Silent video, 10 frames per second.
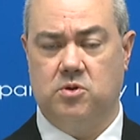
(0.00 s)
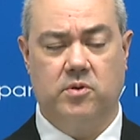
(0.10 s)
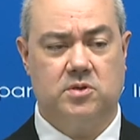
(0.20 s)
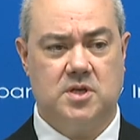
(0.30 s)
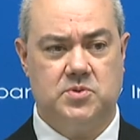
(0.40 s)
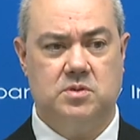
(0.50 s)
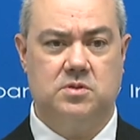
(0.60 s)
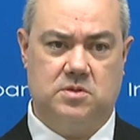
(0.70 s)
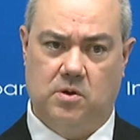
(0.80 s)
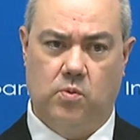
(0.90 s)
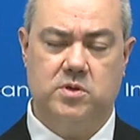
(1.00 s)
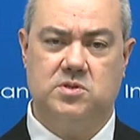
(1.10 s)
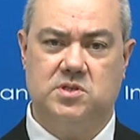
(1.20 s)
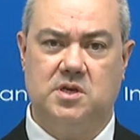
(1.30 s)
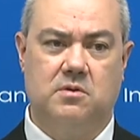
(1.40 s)
no exception. So what you
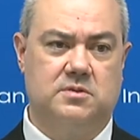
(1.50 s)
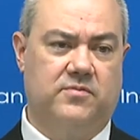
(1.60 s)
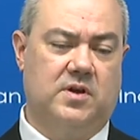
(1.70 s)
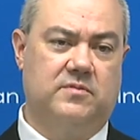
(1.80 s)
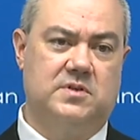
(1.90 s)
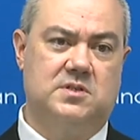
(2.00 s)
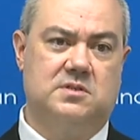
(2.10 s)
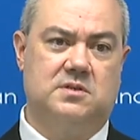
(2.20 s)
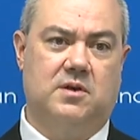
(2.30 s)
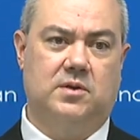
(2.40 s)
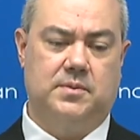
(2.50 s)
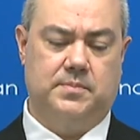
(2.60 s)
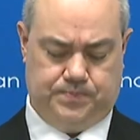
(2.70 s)
see here is effectively seasonality.